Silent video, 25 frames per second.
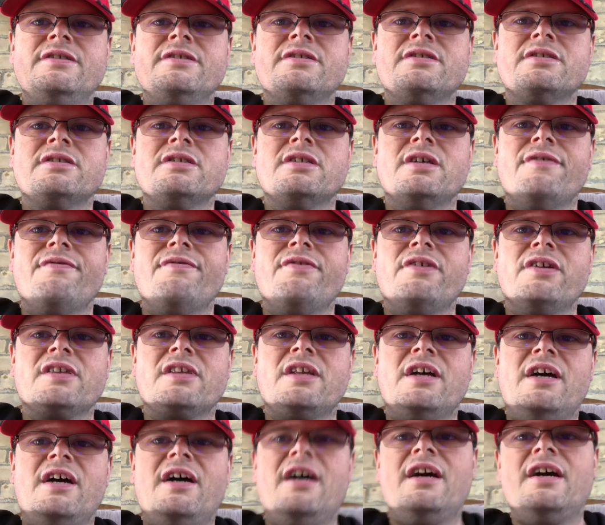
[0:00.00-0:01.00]
stuff like
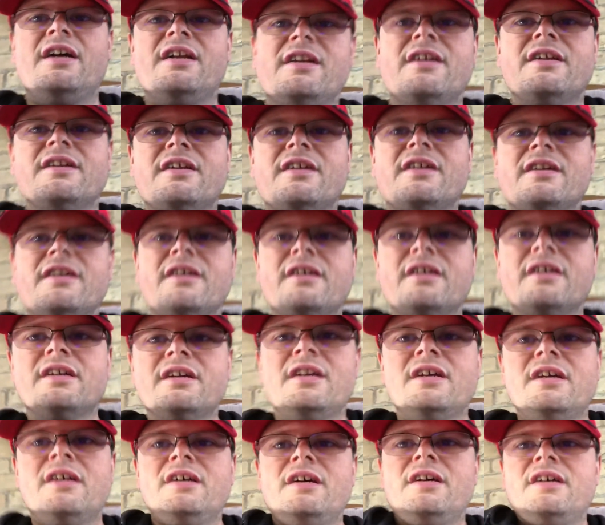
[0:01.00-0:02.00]
that,
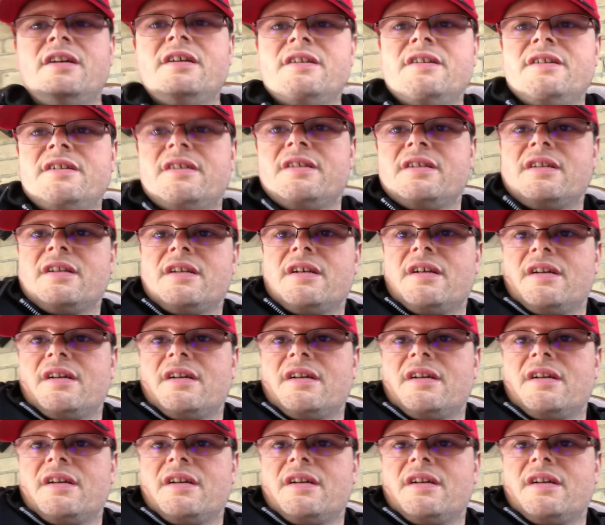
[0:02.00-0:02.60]
and